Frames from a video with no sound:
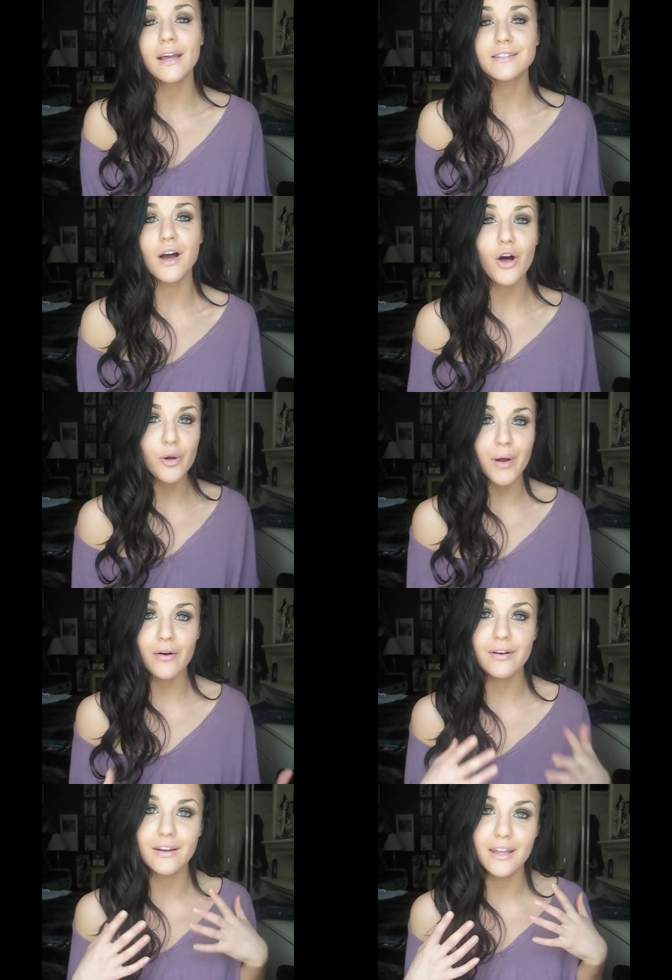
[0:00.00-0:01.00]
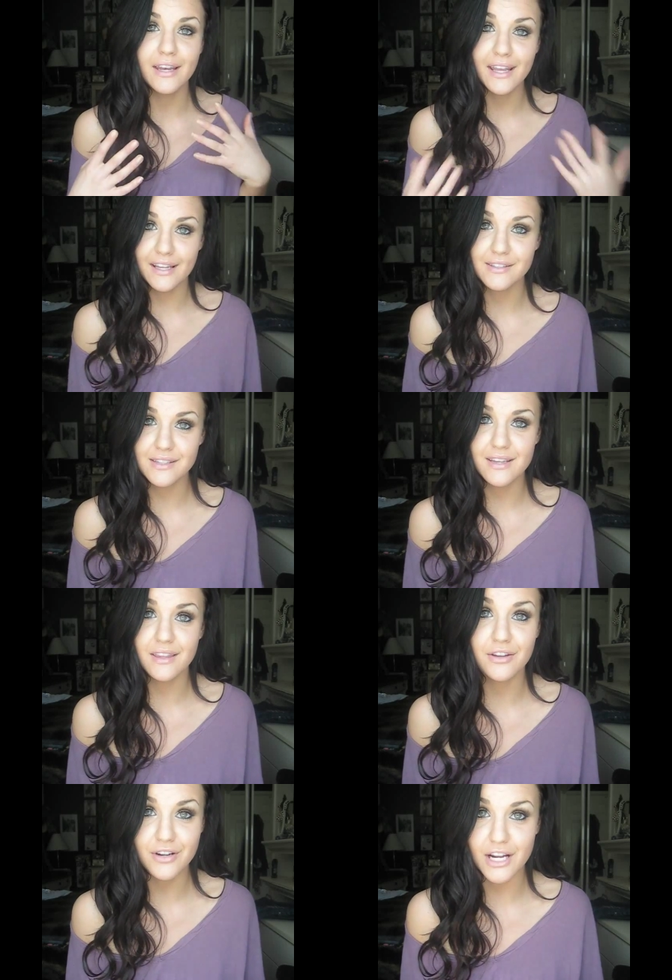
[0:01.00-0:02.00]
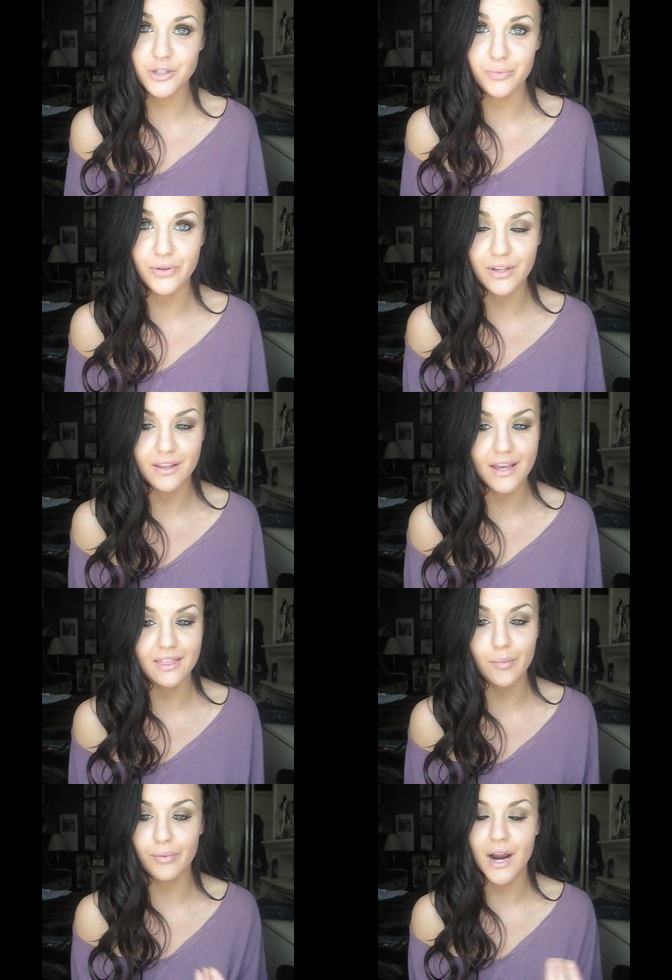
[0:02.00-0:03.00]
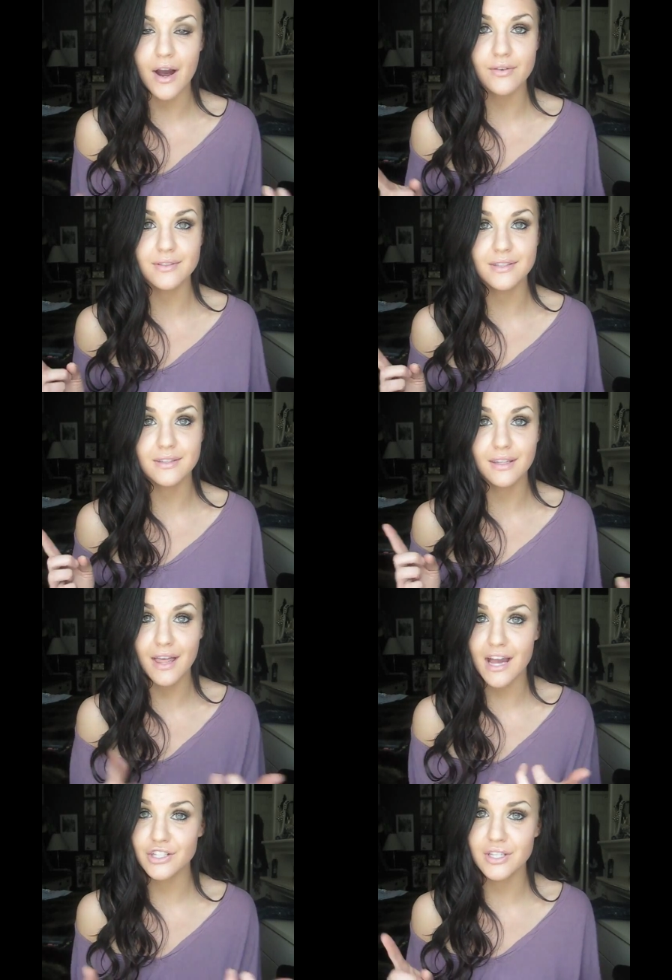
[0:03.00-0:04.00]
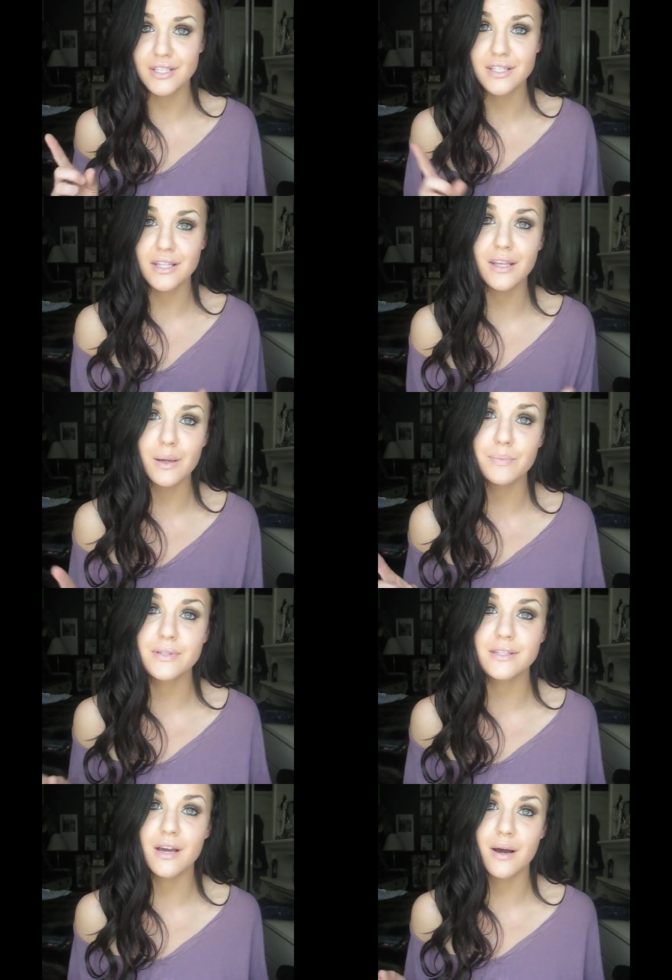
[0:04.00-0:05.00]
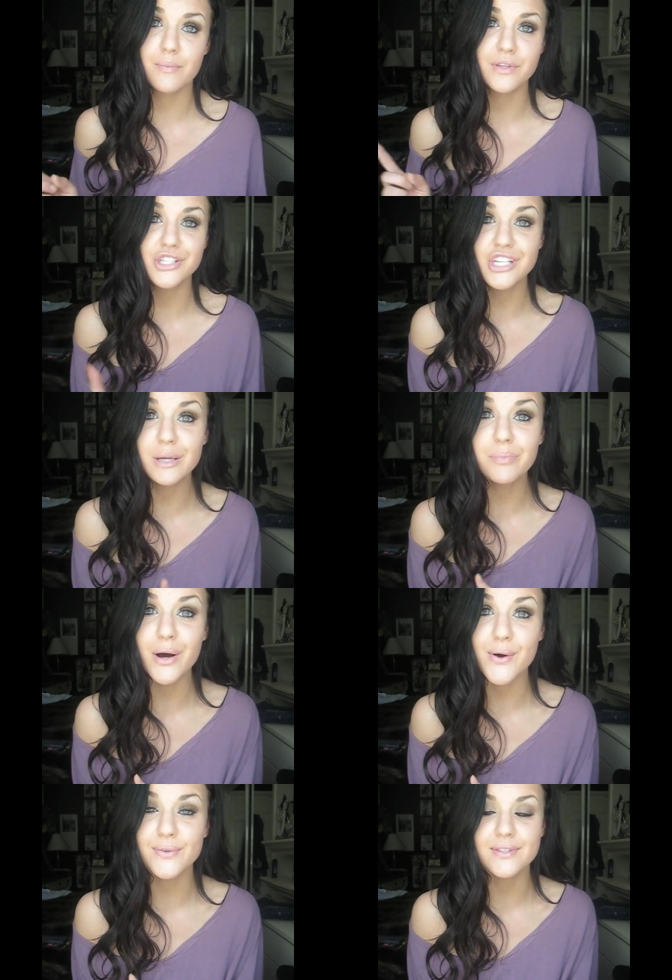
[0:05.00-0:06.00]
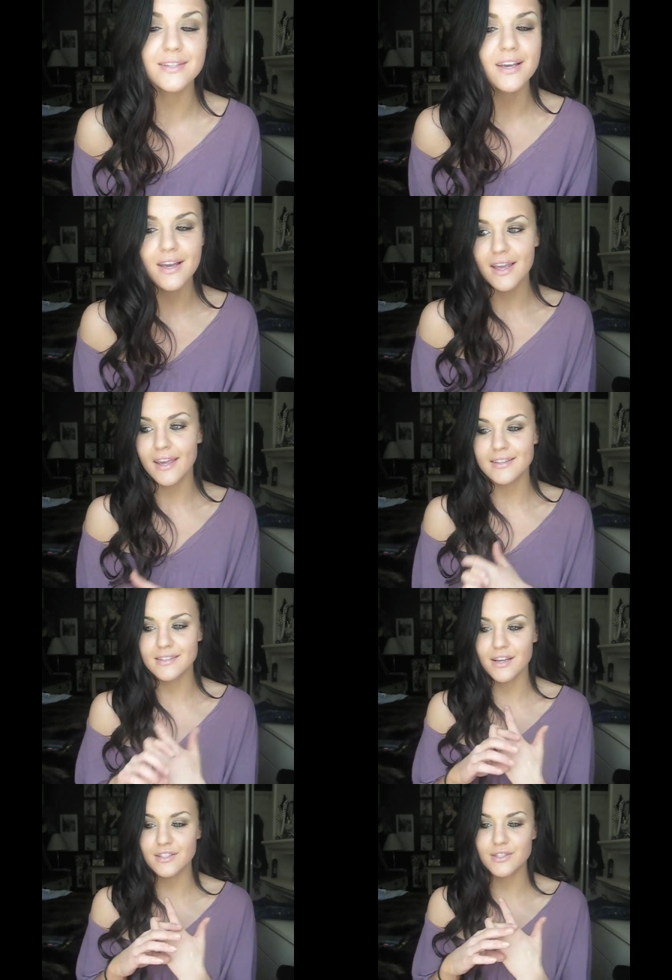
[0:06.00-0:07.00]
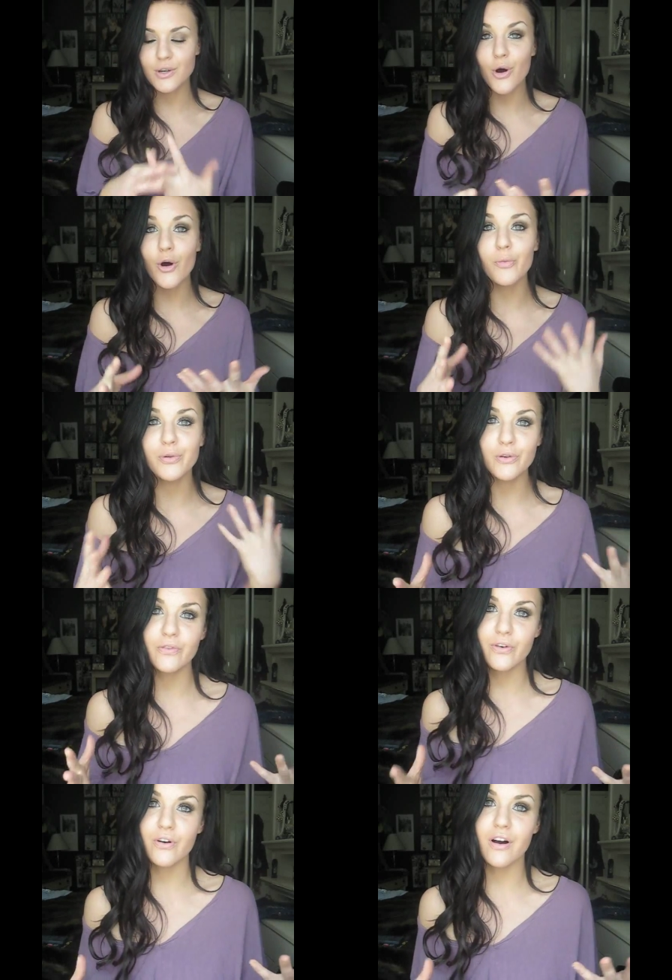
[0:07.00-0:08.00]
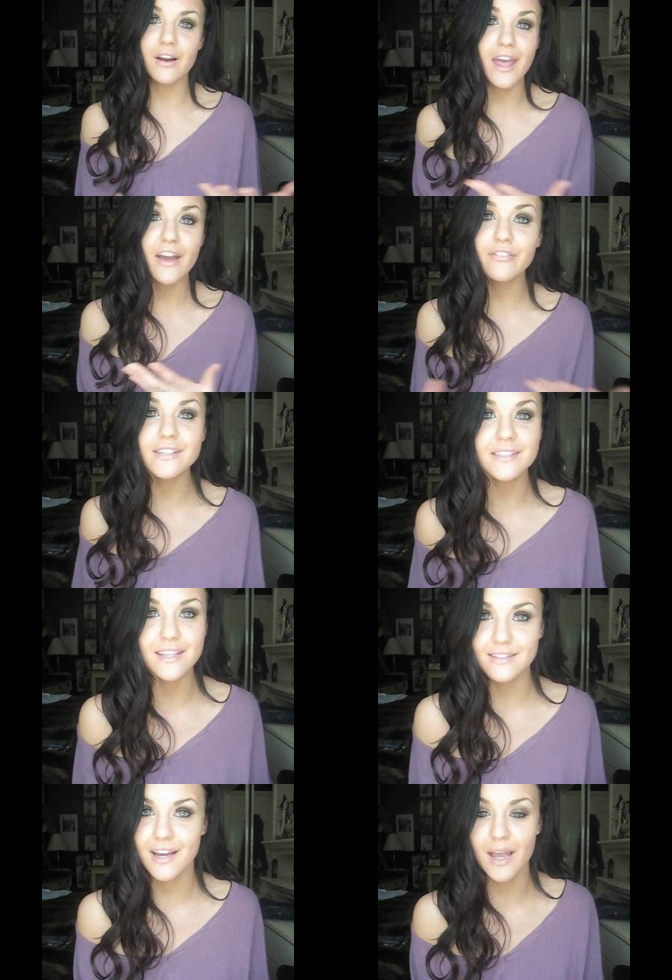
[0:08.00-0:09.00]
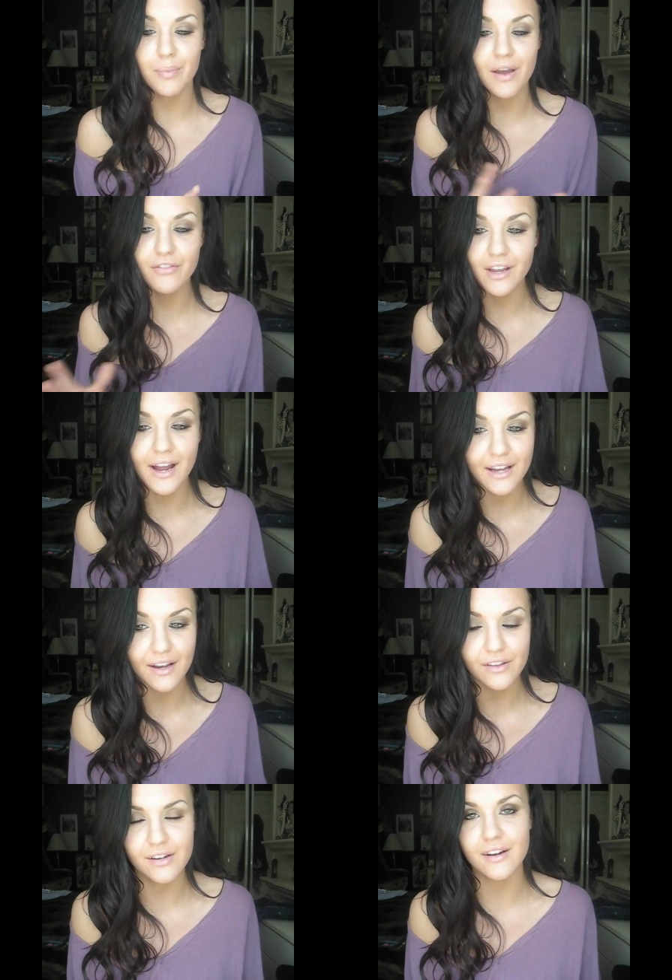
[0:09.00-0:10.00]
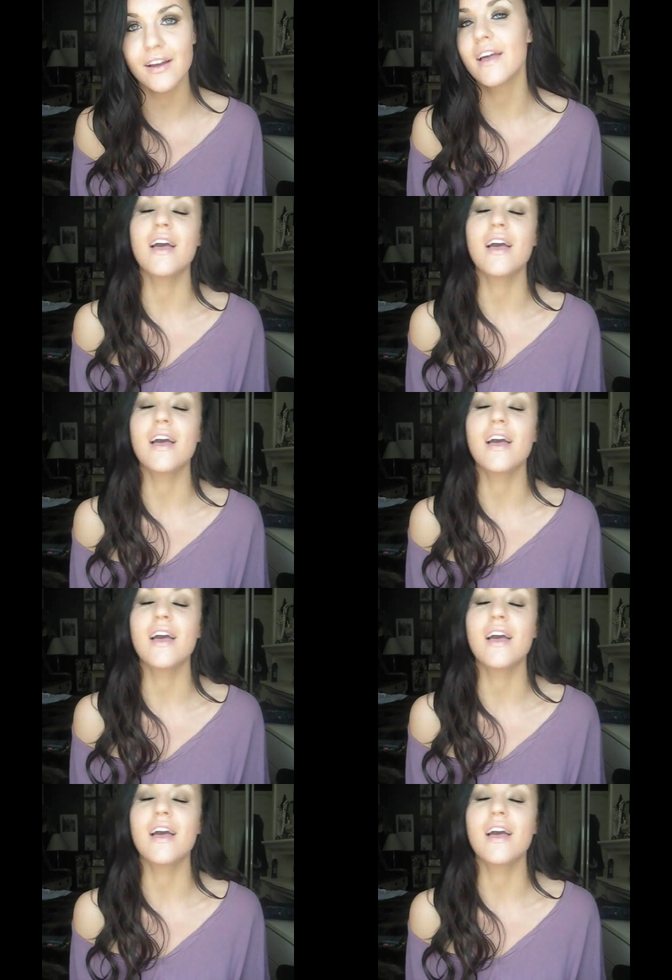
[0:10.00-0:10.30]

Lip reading: It's all about enhancing their natural beauty, like the brows, the lashes, the lips, the cheekbones. It's so beautiful on every skin type, every eye color,